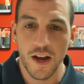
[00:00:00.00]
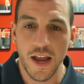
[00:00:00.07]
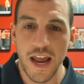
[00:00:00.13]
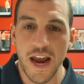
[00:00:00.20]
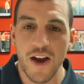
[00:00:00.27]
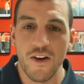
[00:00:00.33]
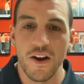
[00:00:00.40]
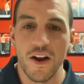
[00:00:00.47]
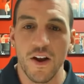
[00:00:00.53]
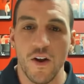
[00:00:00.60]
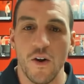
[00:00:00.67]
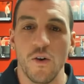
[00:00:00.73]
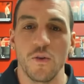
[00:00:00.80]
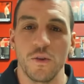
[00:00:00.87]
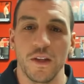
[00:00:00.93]
area
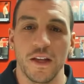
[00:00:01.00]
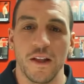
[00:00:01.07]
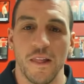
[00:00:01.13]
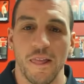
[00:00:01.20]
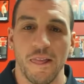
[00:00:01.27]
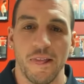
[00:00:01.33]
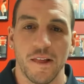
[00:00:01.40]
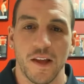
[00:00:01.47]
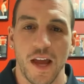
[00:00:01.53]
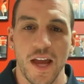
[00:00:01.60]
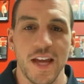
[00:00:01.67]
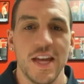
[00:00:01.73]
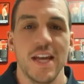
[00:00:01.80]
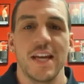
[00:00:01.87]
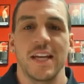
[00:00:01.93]
only, okay?